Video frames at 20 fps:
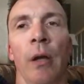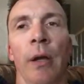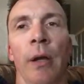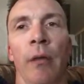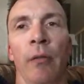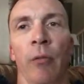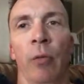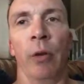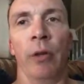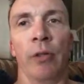
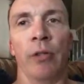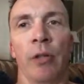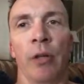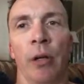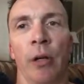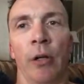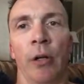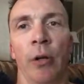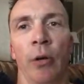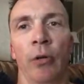Hey everyone, it's
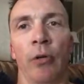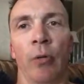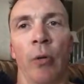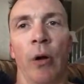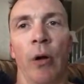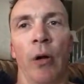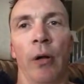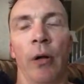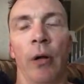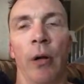Coach
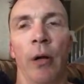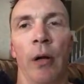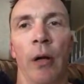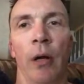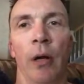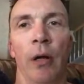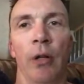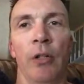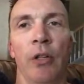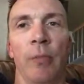Ron.
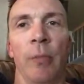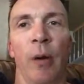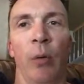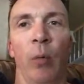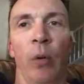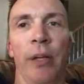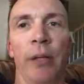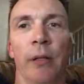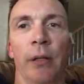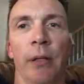Just my
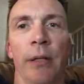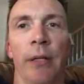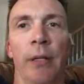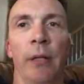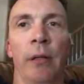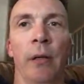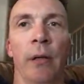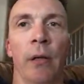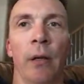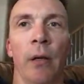
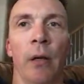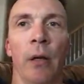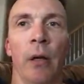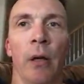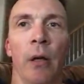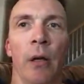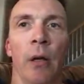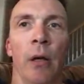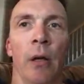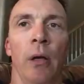weekly
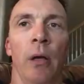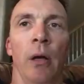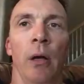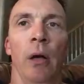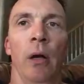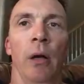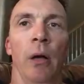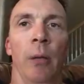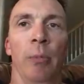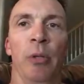
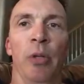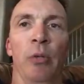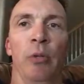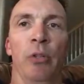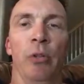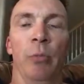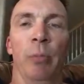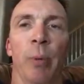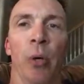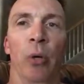
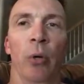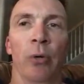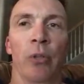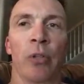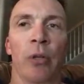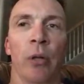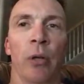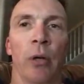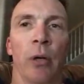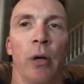YouTube
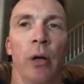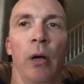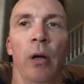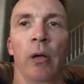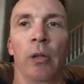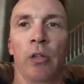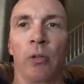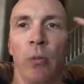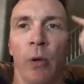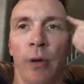post.
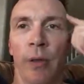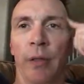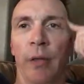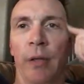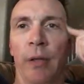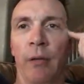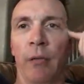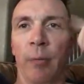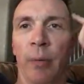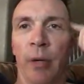Just want to
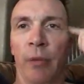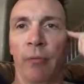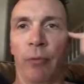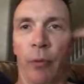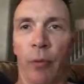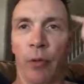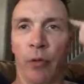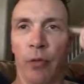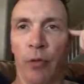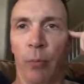thank everybody
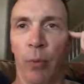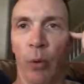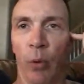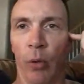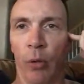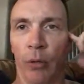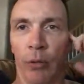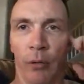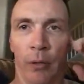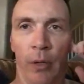for their
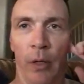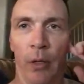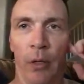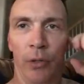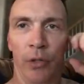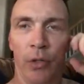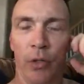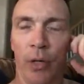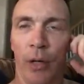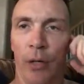support, and I'll
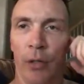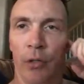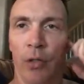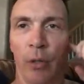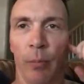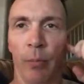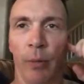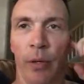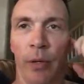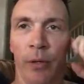just kind of
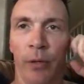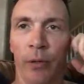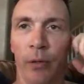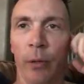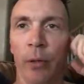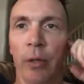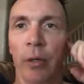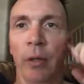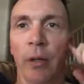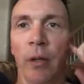jump right
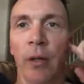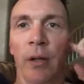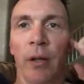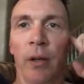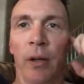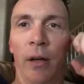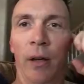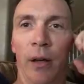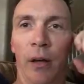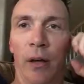into it.
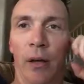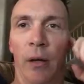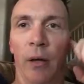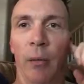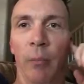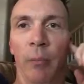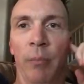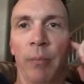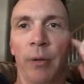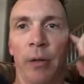
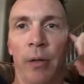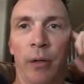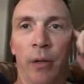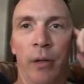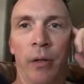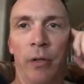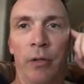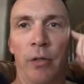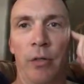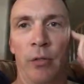Um,
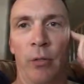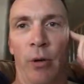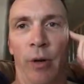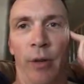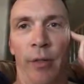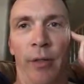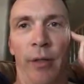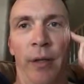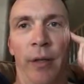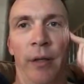just
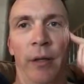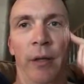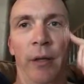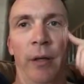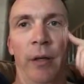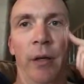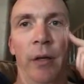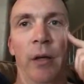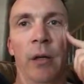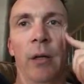want to thank
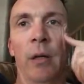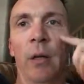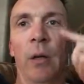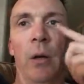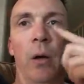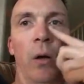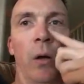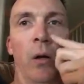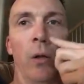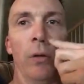
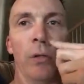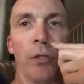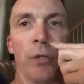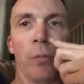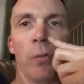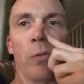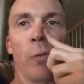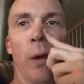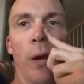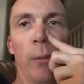all the
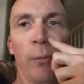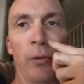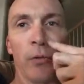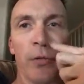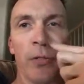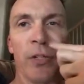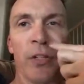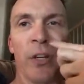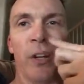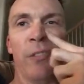subscribers
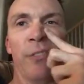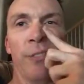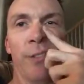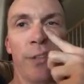and stuff.